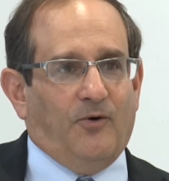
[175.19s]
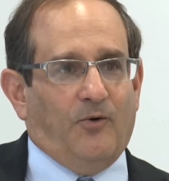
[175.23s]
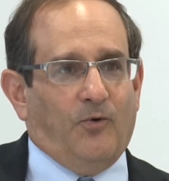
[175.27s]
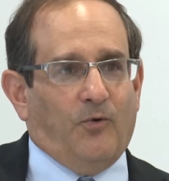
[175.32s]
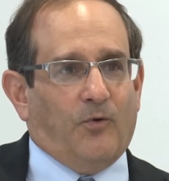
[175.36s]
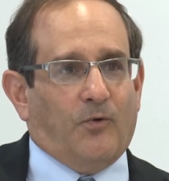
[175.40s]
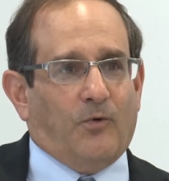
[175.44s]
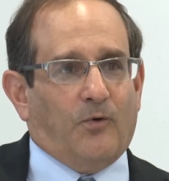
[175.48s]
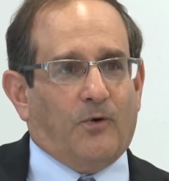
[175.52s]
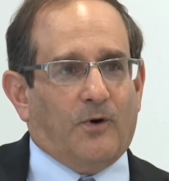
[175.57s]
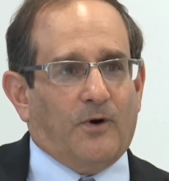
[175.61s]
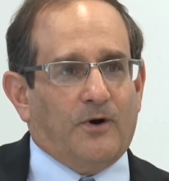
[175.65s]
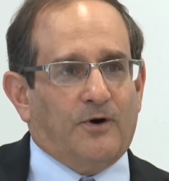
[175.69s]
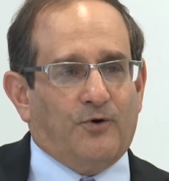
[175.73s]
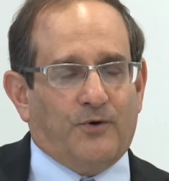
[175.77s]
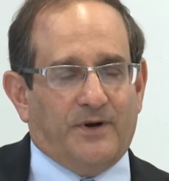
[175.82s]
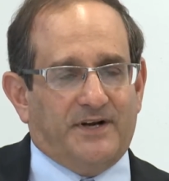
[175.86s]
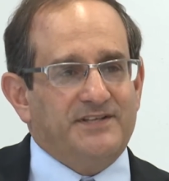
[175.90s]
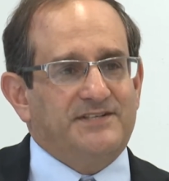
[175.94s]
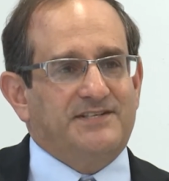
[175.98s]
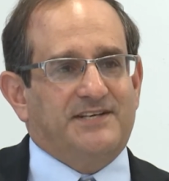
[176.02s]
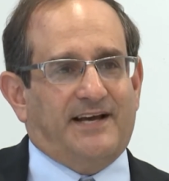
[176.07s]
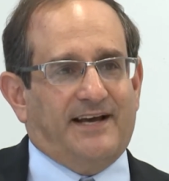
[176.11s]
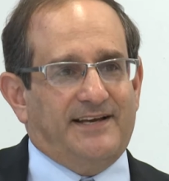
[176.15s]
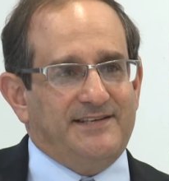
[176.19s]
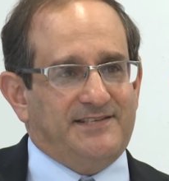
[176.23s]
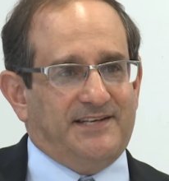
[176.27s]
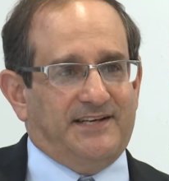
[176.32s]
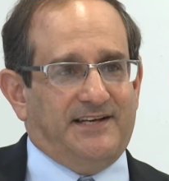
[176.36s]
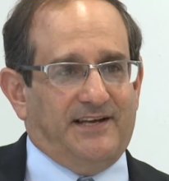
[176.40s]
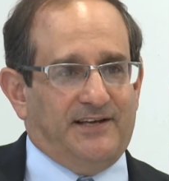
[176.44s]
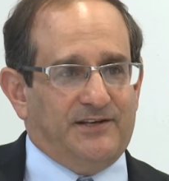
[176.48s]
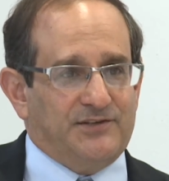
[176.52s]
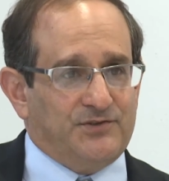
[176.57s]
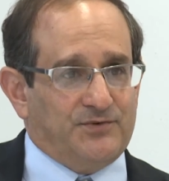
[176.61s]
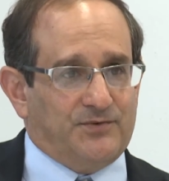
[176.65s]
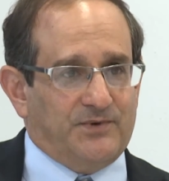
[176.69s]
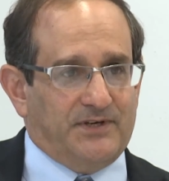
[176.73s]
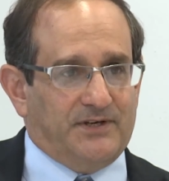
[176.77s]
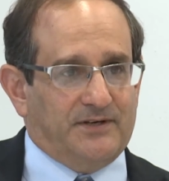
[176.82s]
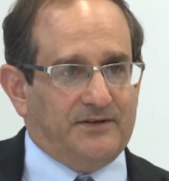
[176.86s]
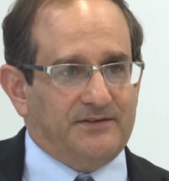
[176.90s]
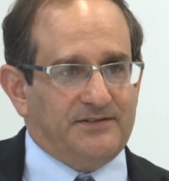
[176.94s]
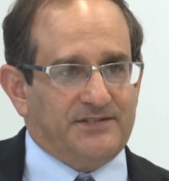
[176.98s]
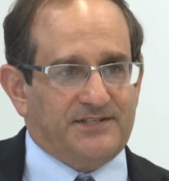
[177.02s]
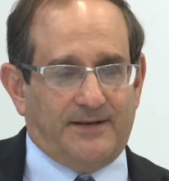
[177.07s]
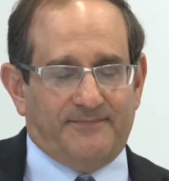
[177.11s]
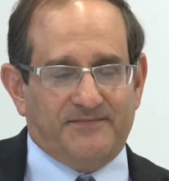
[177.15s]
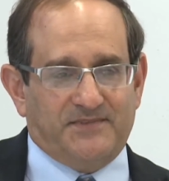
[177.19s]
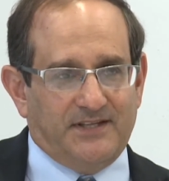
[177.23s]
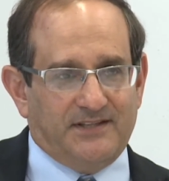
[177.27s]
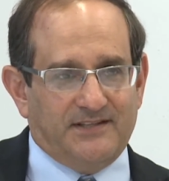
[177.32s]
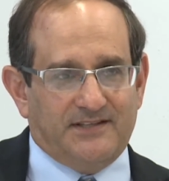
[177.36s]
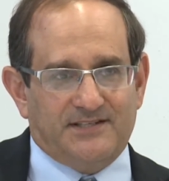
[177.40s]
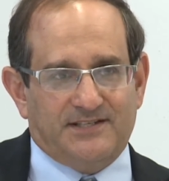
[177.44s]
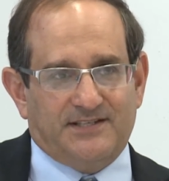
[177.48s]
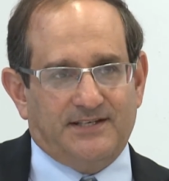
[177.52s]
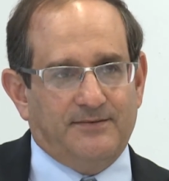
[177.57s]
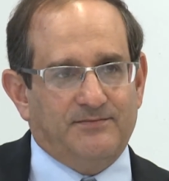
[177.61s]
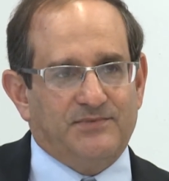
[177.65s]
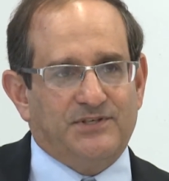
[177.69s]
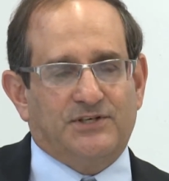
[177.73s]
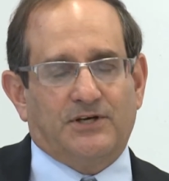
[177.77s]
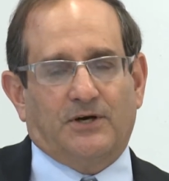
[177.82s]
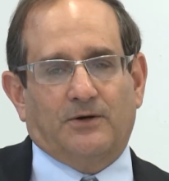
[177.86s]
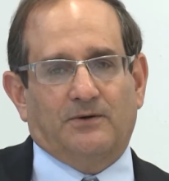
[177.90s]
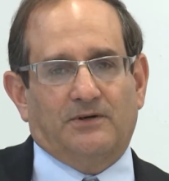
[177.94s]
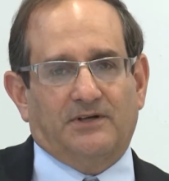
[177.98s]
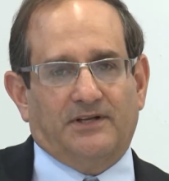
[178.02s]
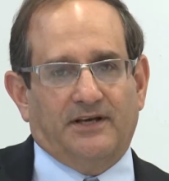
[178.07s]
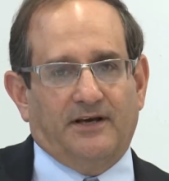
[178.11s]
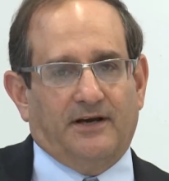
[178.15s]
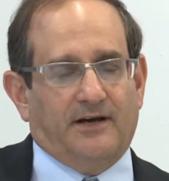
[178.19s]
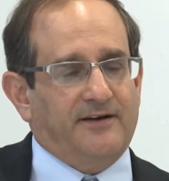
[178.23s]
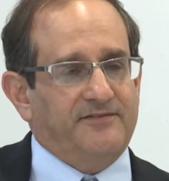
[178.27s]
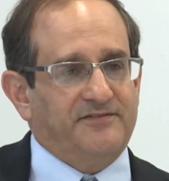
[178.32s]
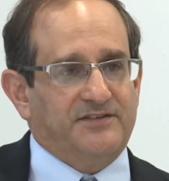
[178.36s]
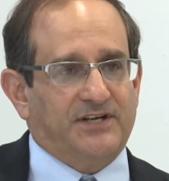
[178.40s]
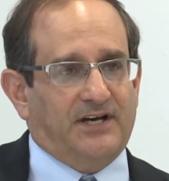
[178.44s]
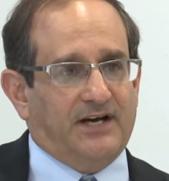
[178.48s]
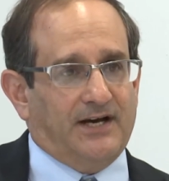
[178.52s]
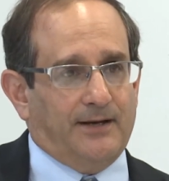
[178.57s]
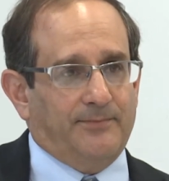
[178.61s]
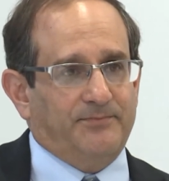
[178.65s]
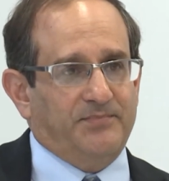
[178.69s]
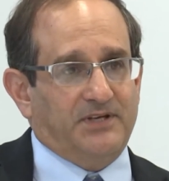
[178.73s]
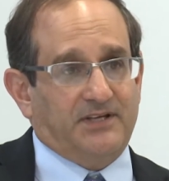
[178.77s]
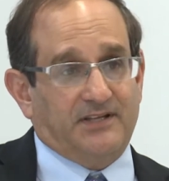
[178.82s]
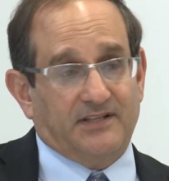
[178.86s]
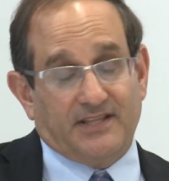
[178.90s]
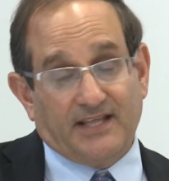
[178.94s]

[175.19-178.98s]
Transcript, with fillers: or criticizing Israel, something that seems totally off topic.